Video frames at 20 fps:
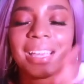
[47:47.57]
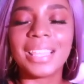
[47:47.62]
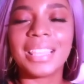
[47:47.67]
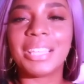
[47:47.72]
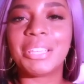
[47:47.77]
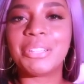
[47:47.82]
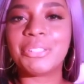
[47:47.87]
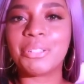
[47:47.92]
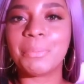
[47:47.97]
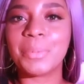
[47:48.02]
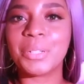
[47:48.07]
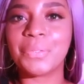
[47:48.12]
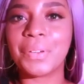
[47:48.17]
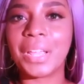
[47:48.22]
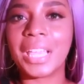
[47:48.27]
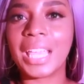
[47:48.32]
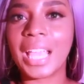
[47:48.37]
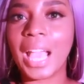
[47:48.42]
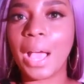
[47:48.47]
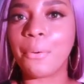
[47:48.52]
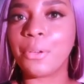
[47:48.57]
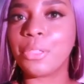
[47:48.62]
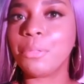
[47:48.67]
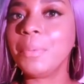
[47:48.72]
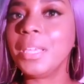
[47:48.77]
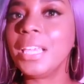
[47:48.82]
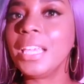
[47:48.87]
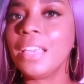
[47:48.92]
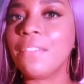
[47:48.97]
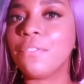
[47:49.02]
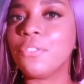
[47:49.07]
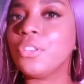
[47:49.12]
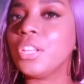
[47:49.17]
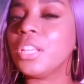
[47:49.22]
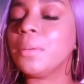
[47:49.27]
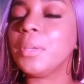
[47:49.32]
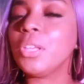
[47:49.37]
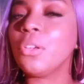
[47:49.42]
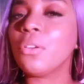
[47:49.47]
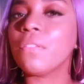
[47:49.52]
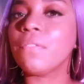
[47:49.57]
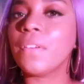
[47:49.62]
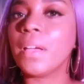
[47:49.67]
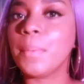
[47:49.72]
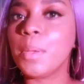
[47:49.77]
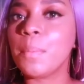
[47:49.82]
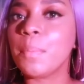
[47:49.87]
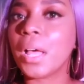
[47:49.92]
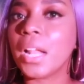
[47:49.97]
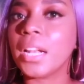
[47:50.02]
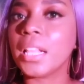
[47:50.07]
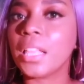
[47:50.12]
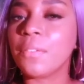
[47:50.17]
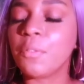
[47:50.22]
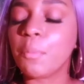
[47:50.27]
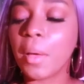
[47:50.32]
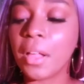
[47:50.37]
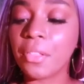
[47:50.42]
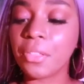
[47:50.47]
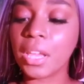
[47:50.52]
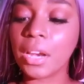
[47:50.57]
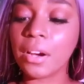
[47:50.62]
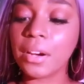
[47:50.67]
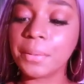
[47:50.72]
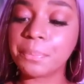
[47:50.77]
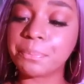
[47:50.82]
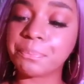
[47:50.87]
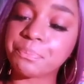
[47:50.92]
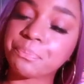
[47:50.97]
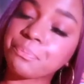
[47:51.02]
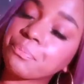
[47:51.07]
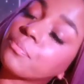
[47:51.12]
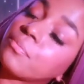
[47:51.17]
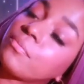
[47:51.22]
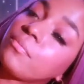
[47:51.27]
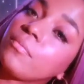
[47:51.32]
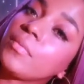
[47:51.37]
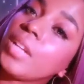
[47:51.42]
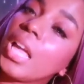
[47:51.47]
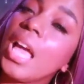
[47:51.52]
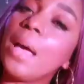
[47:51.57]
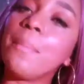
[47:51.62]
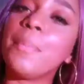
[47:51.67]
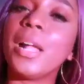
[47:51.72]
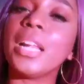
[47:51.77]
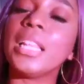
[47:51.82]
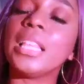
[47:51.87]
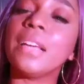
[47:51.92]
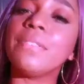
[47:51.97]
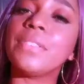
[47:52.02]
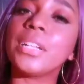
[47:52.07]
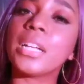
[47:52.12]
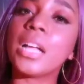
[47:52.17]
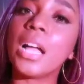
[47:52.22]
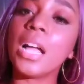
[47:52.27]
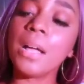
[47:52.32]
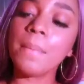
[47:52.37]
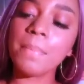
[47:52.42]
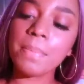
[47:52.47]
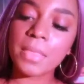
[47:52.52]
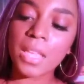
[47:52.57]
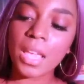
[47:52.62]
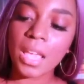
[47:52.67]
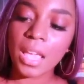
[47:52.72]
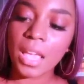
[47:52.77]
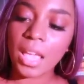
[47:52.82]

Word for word: Thank you so much for hanging out with me. If you need me, you can find me at Behati Life Apothecary at BehatiLife.com.